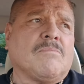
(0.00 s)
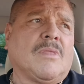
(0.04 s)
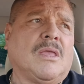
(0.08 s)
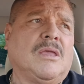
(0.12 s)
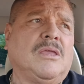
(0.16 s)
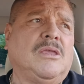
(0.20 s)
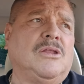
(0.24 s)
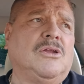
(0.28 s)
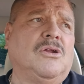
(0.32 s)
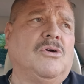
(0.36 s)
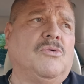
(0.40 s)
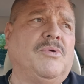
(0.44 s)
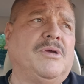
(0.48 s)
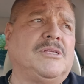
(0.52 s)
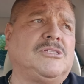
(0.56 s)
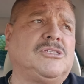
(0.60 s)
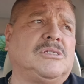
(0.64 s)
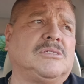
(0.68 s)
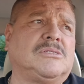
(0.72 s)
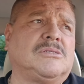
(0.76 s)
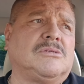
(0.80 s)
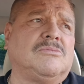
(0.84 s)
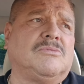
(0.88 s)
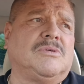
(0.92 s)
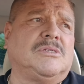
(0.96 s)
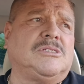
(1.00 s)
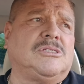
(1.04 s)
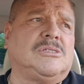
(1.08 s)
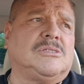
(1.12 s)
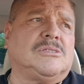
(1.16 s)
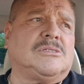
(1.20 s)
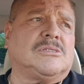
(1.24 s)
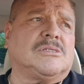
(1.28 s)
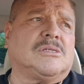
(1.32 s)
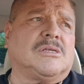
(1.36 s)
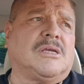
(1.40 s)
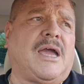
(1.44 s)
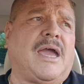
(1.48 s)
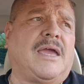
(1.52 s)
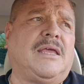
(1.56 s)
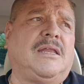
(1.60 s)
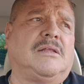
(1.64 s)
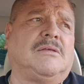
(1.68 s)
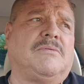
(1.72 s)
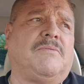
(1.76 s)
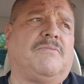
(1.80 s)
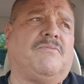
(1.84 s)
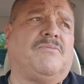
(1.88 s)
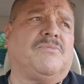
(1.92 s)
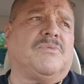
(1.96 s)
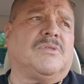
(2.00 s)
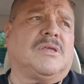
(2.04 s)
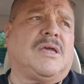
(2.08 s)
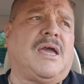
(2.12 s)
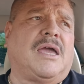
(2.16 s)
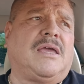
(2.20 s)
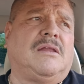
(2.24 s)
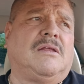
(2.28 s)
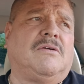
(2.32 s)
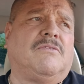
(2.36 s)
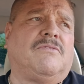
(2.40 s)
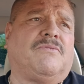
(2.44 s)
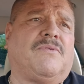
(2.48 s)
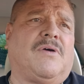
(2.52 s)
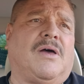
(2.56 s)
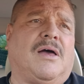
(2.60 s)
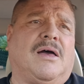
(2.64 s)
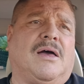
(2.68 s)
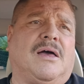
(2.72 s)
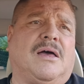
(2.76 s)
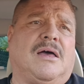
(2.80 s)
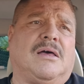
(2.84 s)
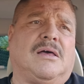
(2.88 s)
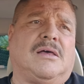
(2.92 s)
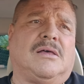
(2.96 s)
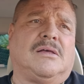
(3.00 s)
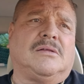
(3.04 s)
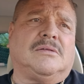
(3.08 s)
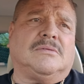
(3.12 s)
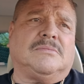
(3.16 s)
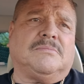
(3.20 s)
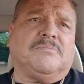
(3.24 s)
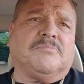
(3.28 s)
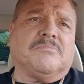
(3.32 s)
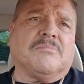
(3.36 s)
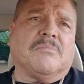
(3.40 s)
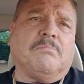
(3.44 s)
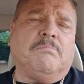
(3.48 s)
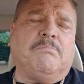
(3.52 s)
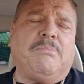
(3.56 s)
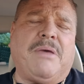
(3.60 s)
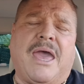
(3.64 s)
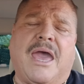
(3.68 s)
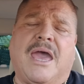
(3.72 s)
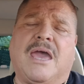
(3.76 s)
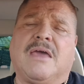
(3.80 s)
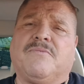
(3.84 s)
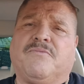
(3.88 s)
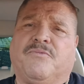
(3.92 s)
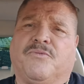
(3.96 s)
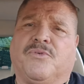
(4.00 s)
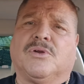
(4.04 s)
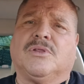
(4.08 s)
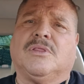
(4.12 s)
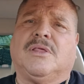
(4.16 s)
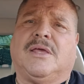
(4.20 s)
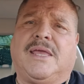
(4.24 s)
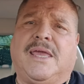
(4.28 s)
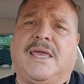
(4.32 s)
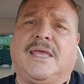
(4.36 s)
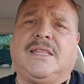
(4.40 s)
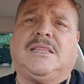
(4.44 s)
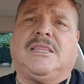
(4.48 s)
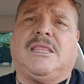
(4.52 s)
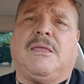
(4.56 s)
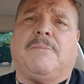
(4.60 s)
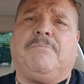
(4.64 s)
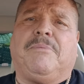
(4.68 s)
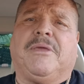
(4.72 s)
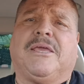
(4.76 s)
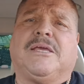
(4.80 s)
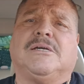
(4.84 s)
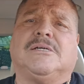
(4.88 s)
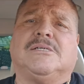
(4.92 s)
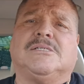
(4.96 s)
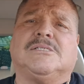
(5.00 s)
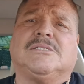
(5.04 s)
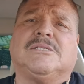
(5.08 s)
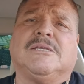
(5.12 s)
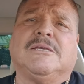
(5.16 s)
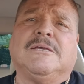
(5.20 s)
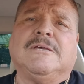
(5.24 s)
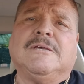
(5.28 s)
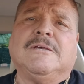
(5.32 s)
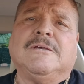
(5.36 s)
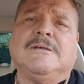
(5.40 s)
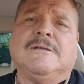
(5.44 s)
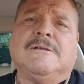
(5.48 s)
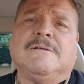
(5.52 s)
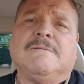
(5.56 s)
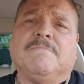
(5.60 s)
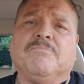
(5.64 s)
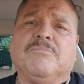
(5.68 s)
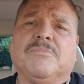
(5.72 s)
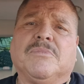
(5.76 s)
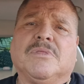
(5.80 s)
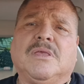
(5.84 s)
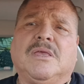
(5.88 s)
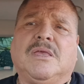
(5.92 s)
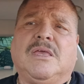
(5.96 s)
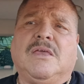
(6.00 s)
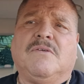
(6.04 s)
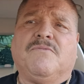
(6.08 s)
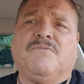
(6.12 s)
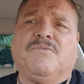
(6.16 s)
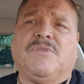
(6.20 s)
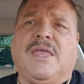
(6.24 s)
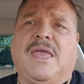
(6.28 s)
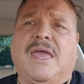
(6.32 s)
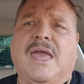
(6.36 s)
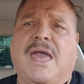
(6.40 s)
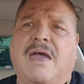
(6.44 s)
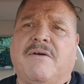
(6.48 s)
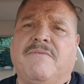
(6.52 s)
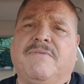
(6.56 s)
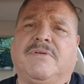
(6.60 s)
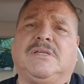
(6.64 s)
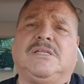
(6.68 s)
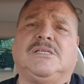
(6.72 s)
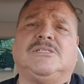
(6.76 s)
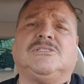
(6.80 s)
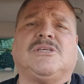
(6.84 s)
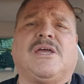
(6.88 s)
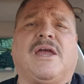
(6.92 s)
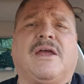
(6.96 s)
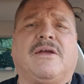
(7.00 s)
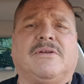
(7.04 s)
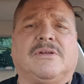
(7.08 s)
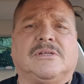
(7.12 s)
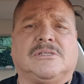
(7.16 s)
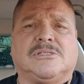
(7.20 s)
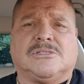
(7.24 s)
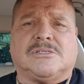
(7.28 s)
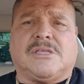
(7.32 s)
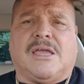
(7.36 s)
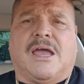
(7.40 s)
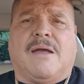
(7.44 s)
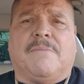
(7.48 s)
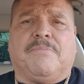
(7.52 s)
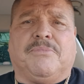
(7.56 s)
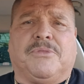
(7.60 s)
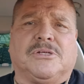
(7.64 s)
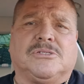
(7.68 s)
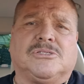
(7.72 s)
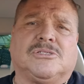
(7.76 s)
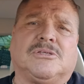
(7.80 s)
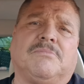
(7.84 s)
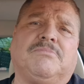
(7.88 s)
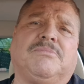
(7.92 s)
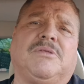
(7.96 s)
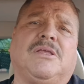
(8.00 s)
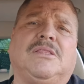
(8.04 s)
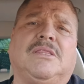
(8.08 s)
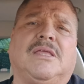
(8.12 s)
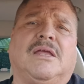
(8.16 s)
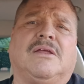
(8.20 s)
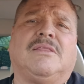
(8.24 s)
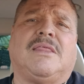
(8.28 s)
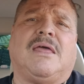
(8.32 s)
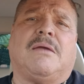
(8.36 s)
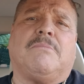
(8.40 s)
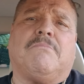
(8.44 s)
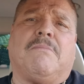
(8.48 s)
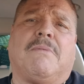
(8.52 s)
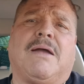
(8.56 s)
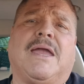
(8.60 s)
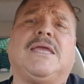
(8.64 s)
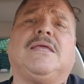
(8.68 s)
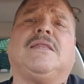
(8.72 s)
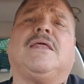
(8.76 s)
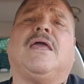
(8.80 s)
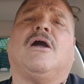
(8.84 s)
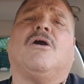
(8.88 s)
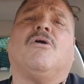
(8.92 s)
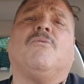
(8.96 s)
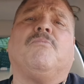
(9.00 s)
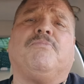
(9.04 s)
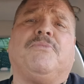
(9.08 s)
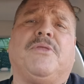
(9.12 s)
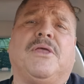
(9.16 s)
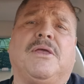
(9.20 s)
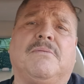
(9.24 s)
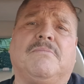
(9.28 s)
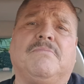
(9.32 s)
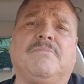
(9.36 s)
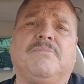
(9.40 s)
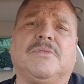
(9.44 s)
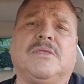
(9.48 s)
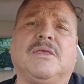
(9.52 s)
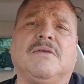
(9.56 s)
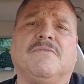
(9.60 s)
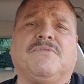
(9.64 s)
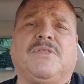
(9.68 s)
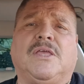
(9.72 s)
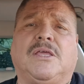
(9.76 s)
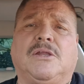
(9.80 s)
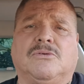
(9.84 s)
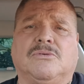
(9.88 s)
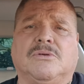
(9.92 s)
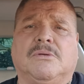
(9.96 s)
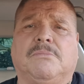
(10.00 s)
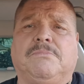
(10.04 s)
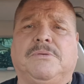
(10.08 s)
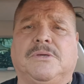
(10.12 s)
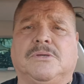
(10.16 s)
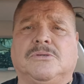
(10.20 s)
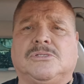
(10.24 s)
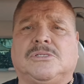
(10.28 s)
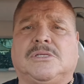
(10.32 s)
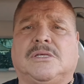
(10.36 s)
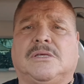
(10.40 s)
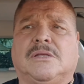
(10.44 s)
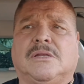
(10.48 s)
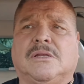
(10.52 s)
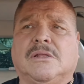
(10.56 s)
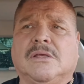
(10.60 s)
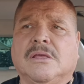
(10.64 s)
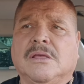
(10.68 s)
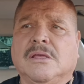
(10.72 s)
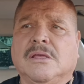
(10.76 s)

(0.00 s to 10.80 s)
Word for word: you know which is which is kind of kind of uh, bad for the hint that because if they have a desire to stop there's something there that might help them if they don't abuse it